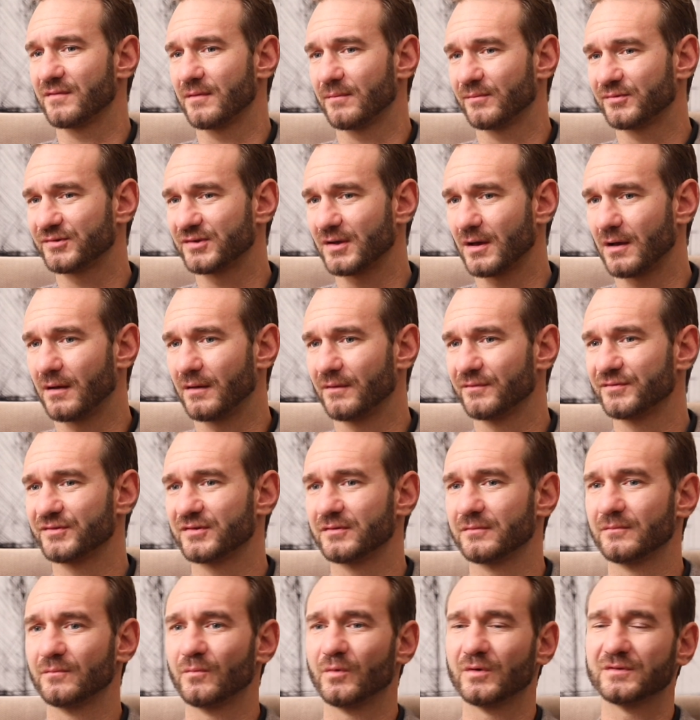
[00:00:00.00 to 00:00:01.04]
themselves
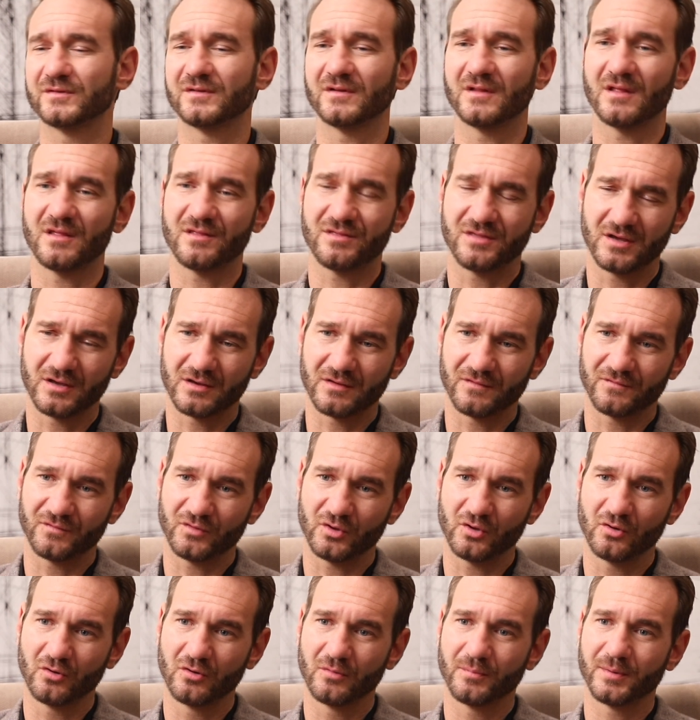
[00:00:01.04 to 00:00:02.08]
and what do they think of
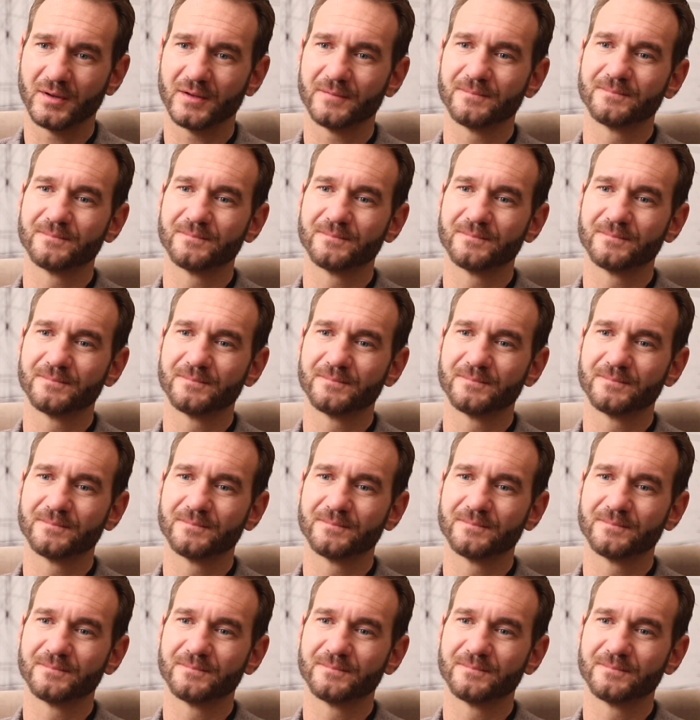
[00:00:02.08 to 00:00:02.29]
you?